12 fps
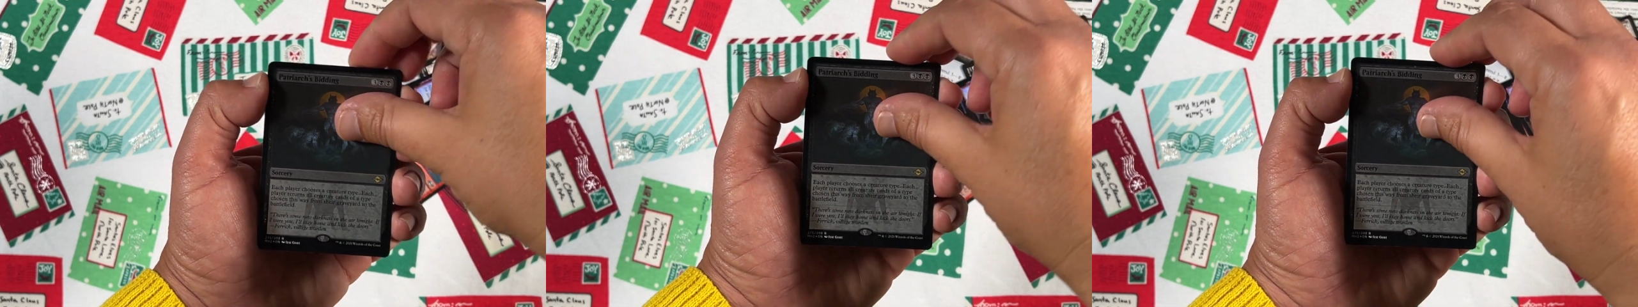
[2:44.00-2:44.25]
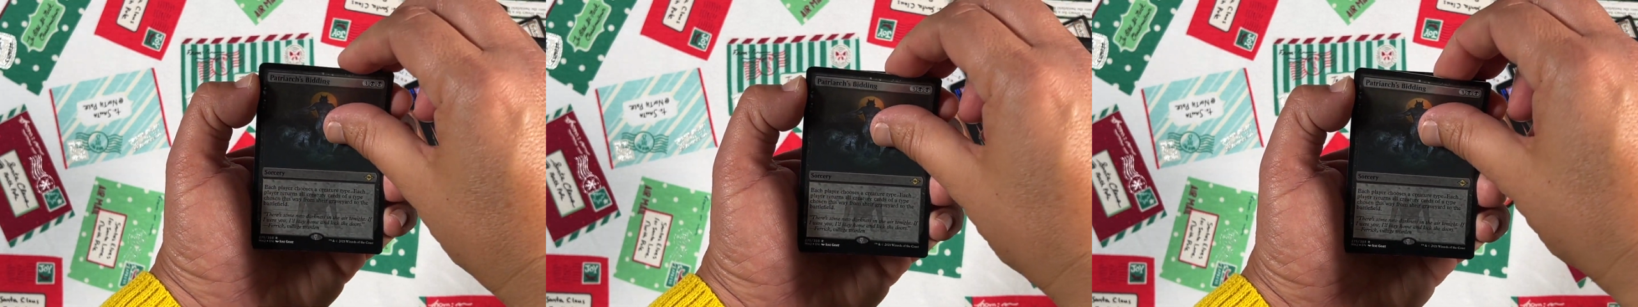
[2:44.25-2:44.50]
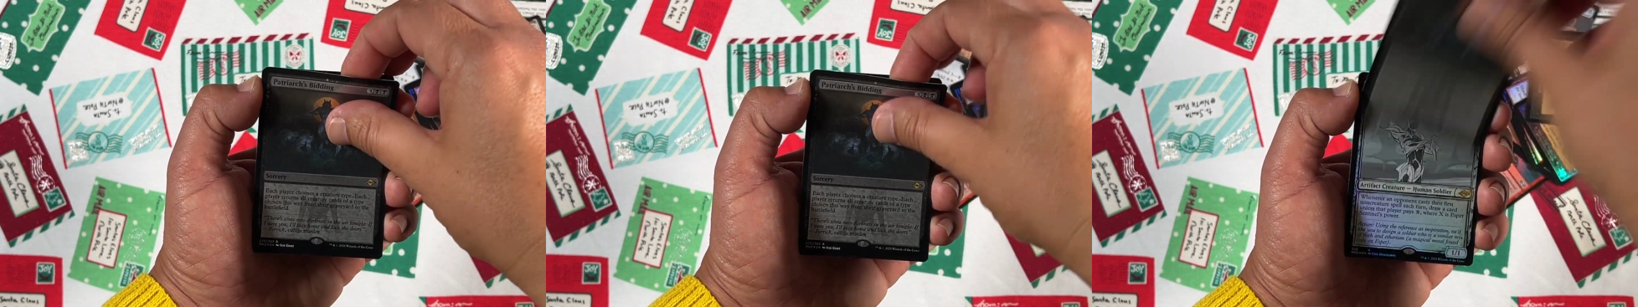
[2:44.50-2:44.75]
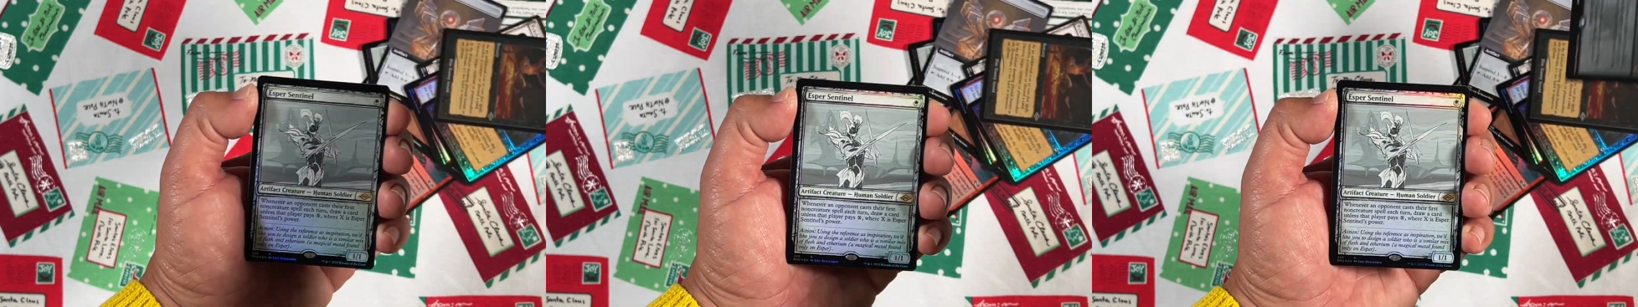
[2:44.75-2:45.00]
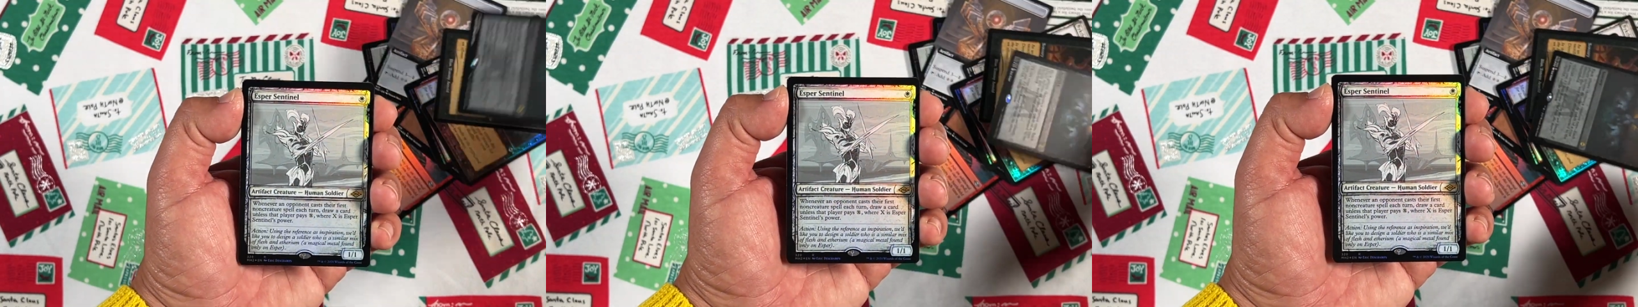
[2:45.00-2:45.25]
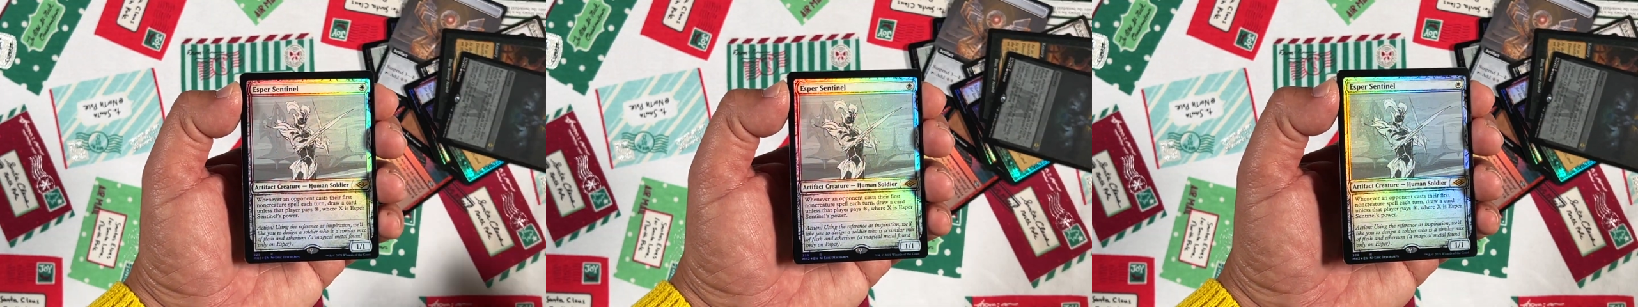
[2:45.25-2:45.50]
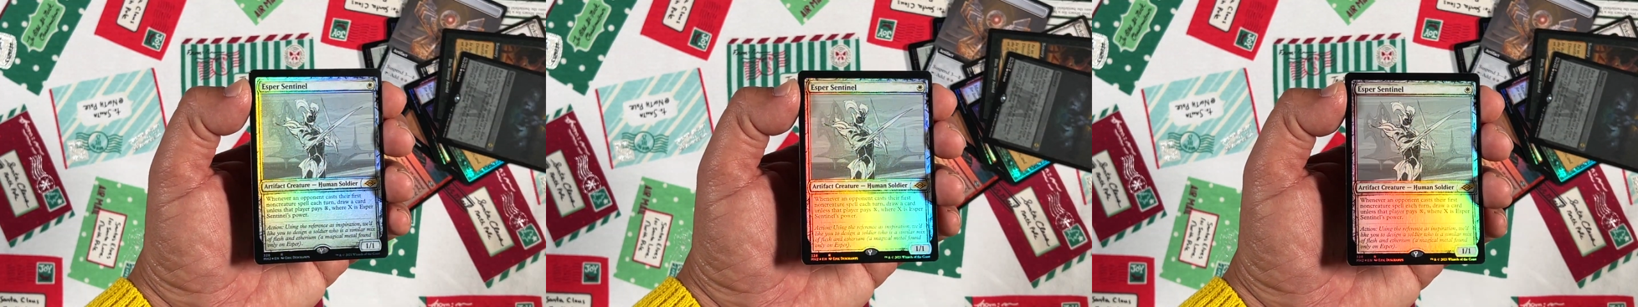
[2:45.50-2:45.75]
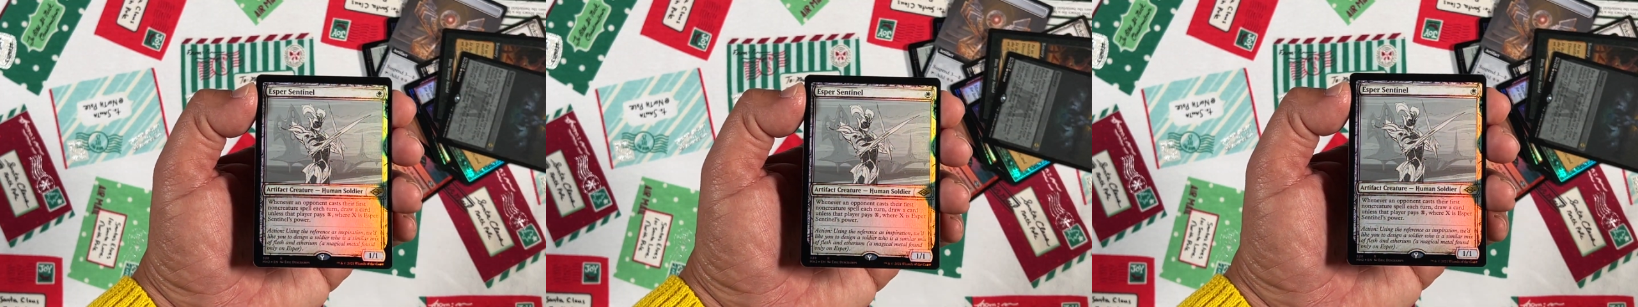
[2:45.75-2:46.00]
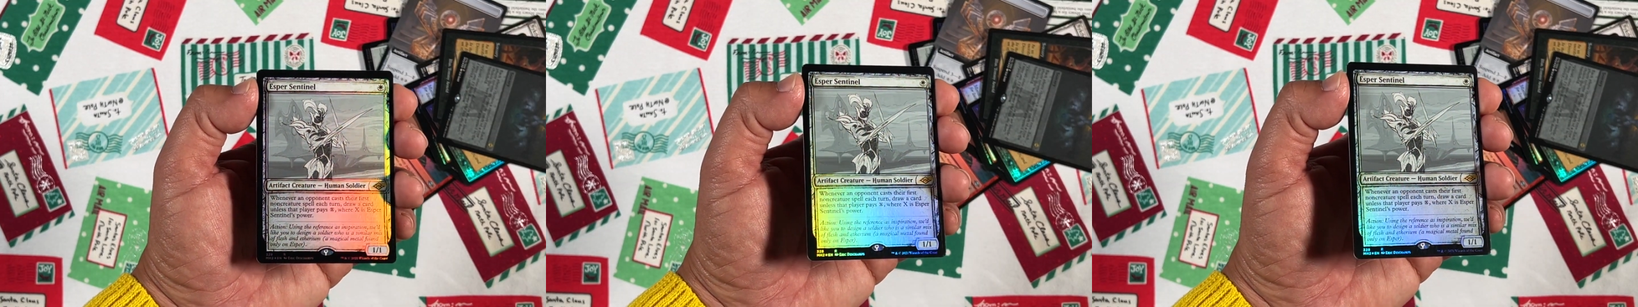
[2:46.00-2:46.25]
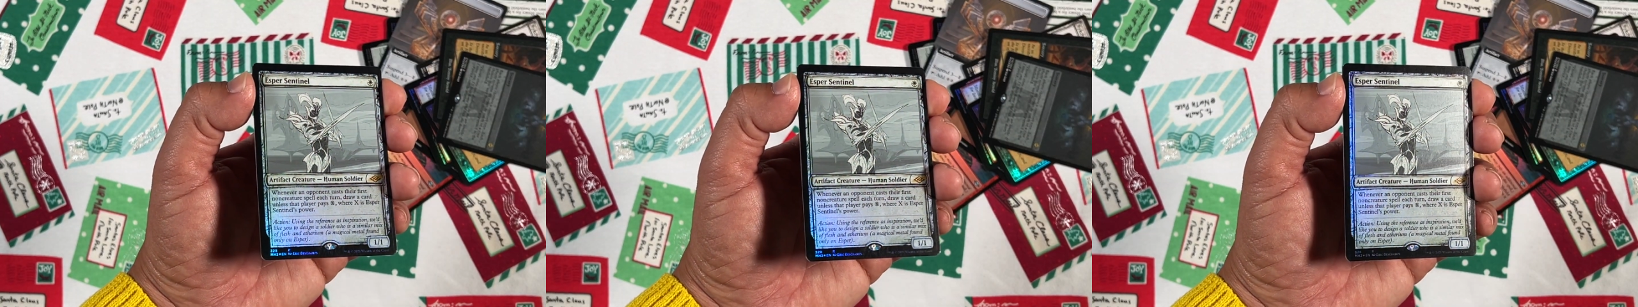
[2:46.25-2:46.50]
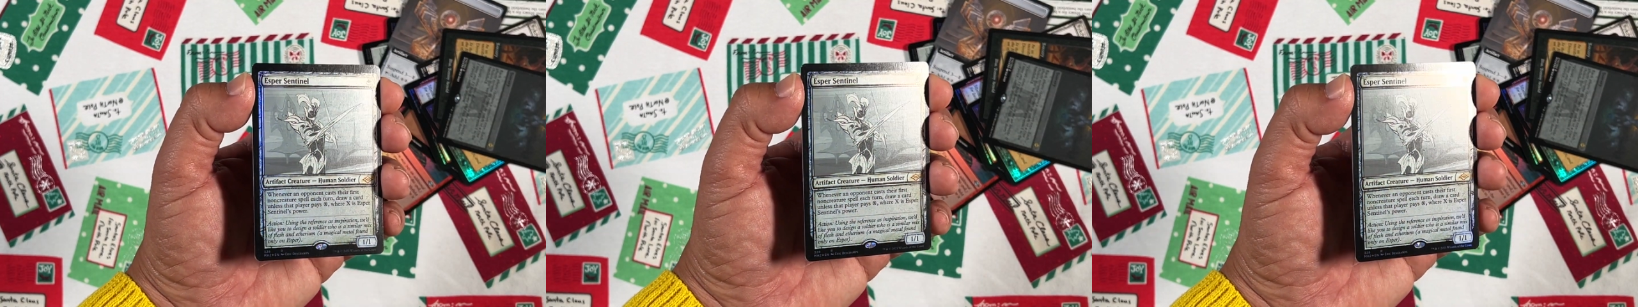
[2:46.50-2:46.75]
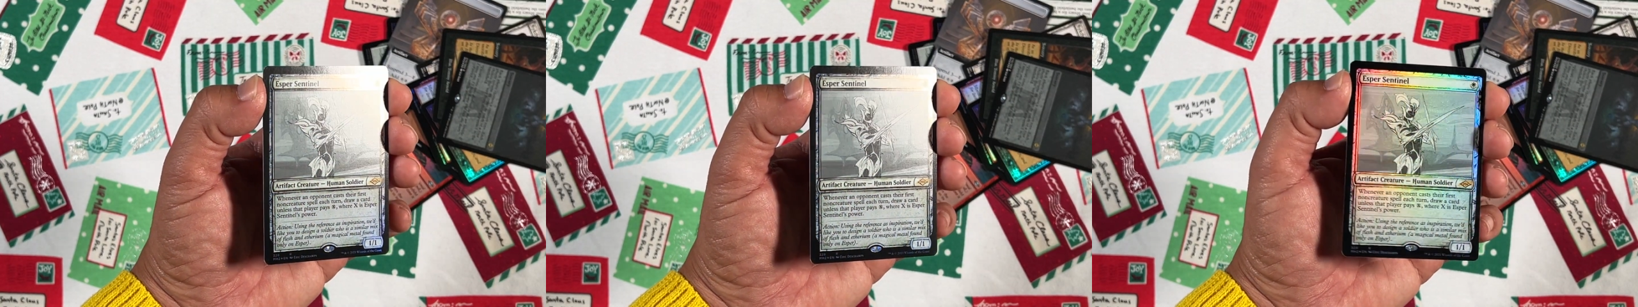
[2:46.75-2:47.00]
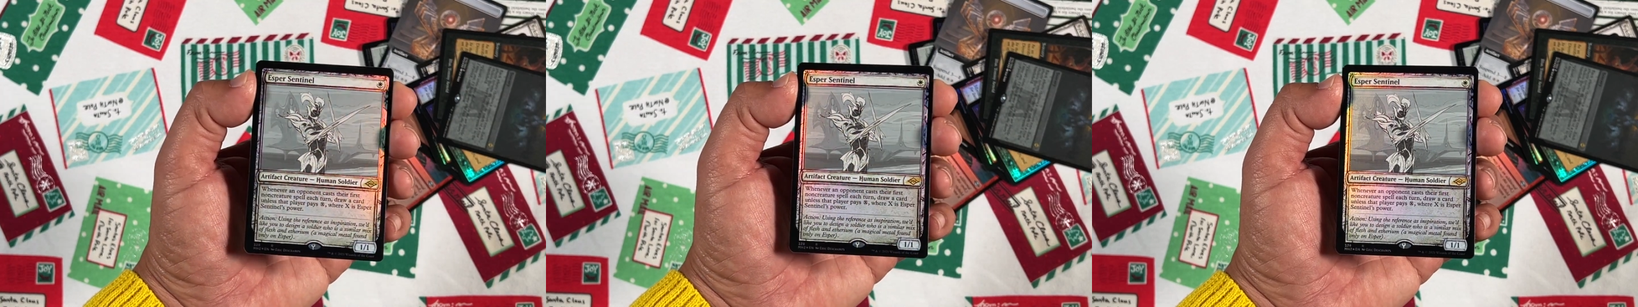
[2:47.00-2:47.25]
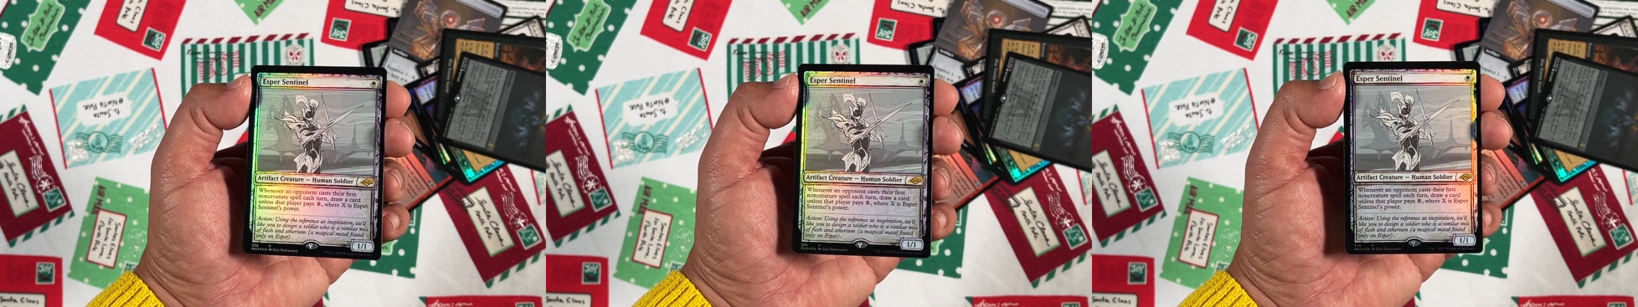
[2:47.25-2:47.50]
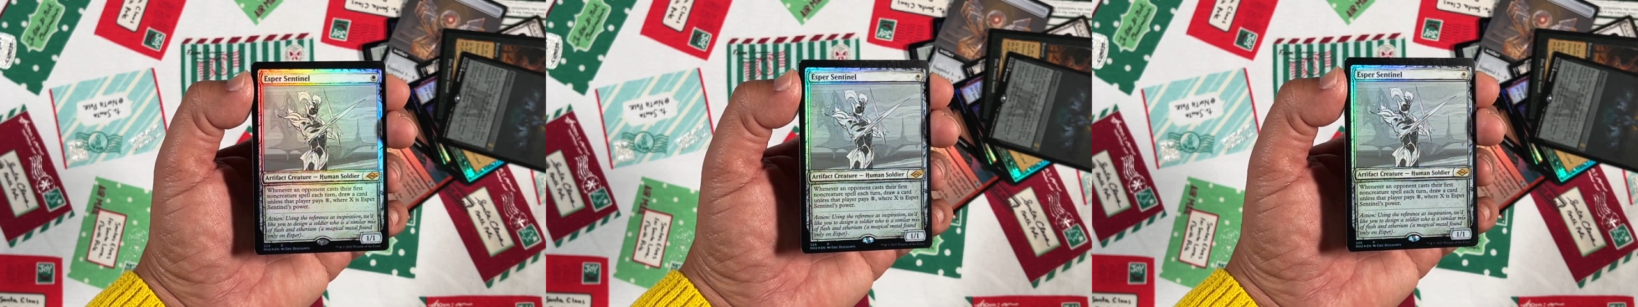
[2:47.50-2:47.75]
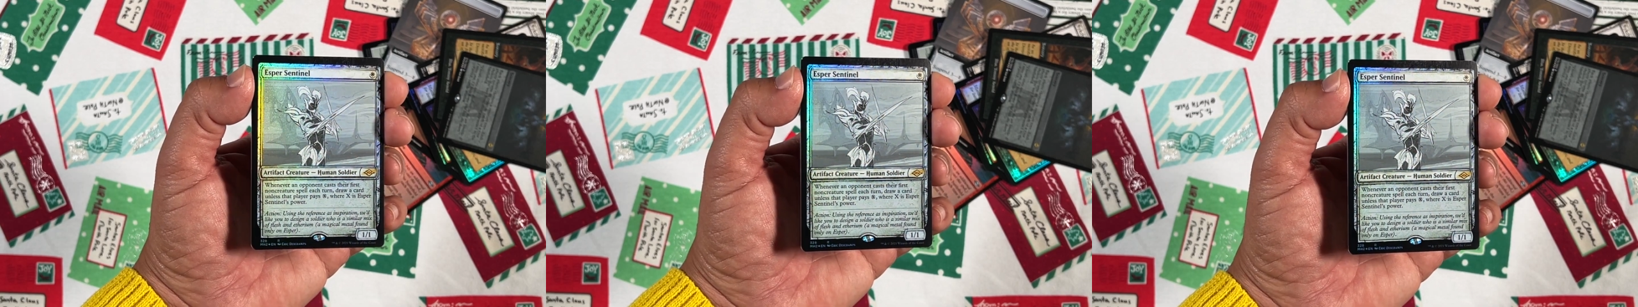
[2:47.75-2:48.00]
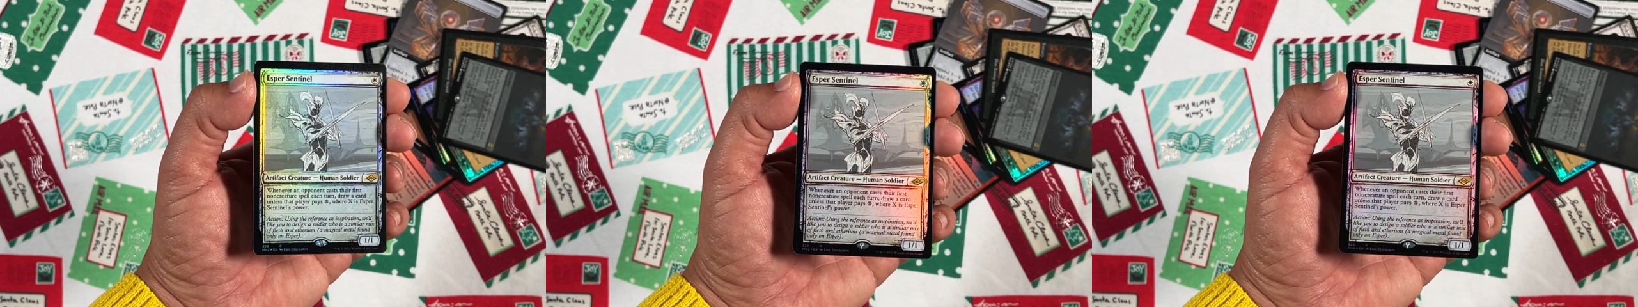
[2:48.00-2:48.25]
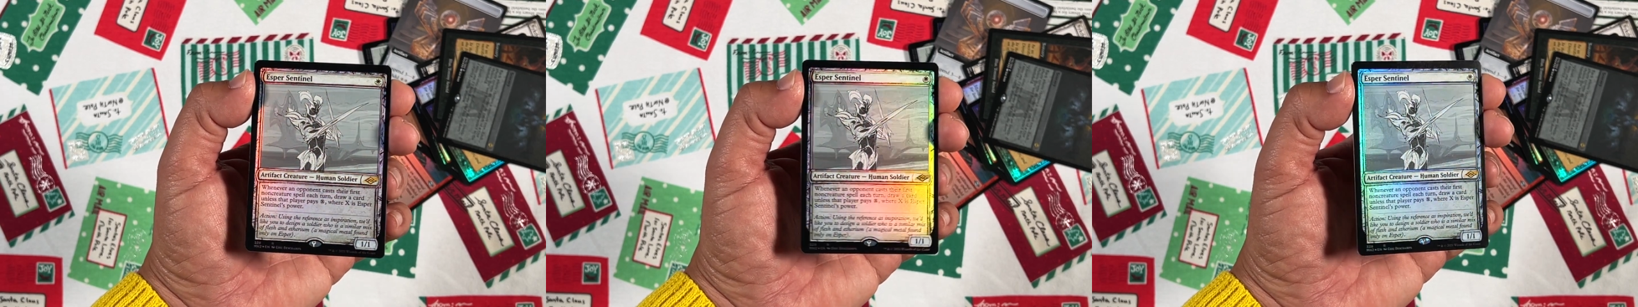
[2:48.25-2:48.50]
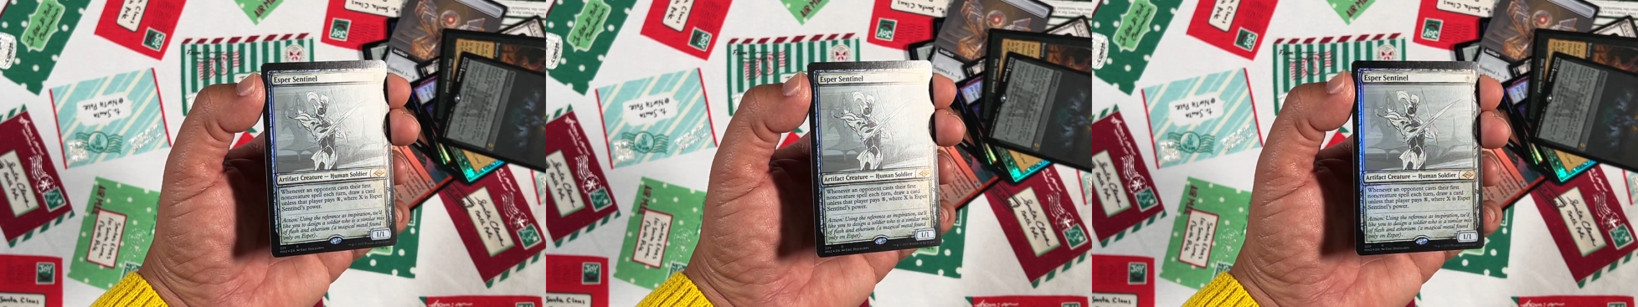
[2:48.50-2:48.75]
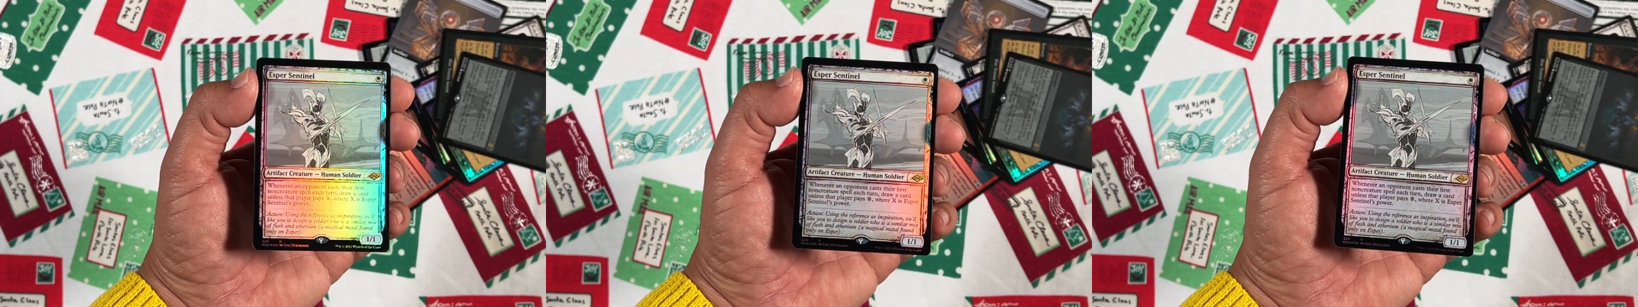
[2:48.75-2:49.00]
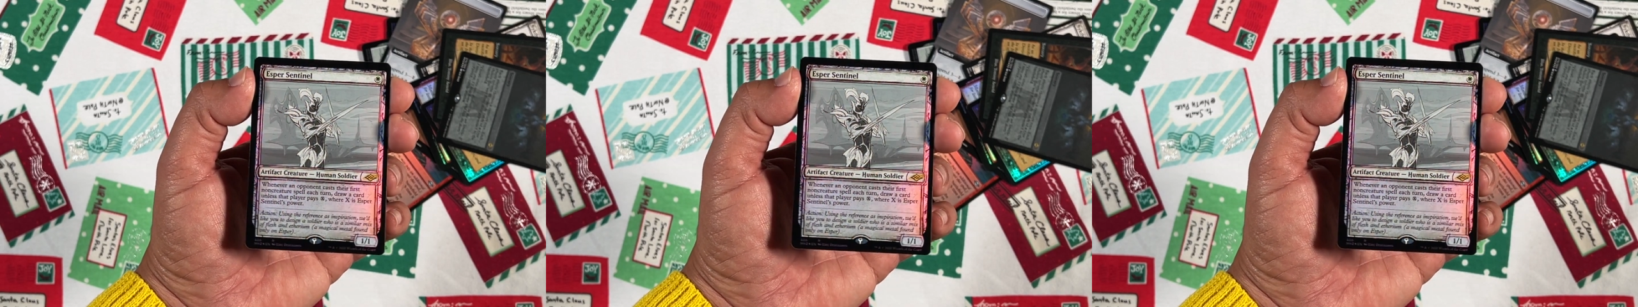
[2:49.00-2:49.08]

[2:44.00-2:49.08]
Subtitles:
No face is visible, so there are no lips to read.